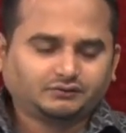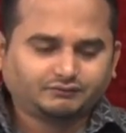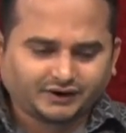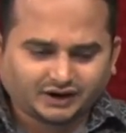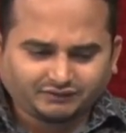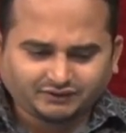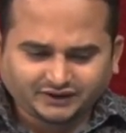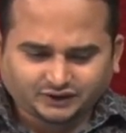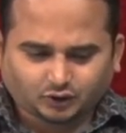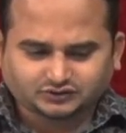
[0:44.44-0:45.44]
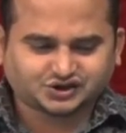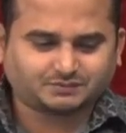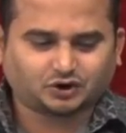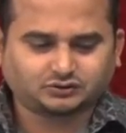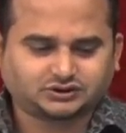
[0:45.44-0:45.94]
Whenever we talks
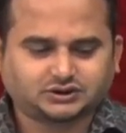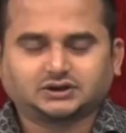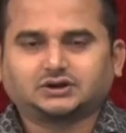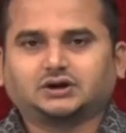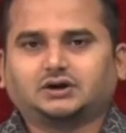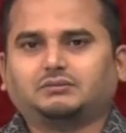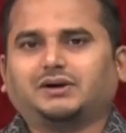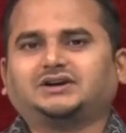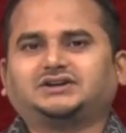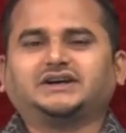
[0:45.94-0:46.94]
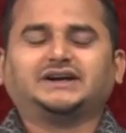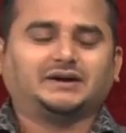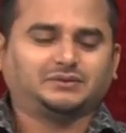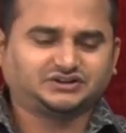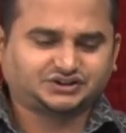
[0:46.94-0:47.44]
about
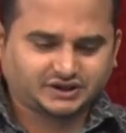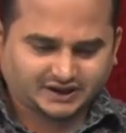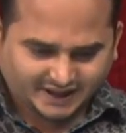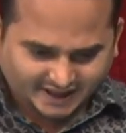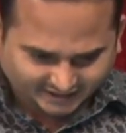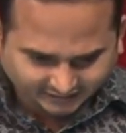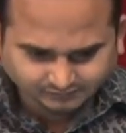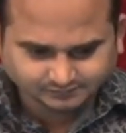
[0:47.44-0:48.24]
multi-dimensional array,